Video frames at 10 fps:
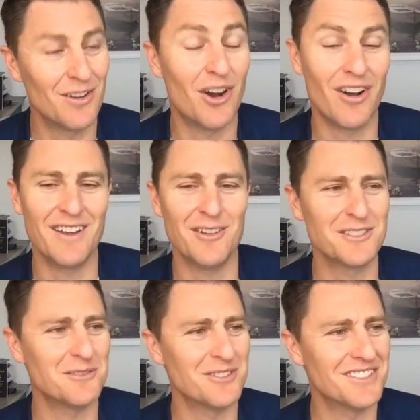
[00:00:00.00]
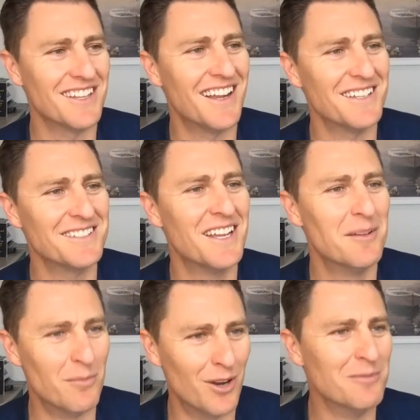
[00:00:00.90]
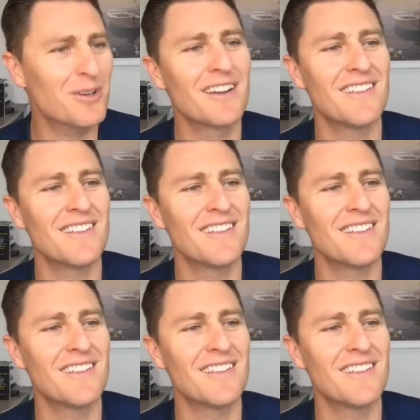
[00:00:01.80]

Oh, and he also wants the latest motorbike,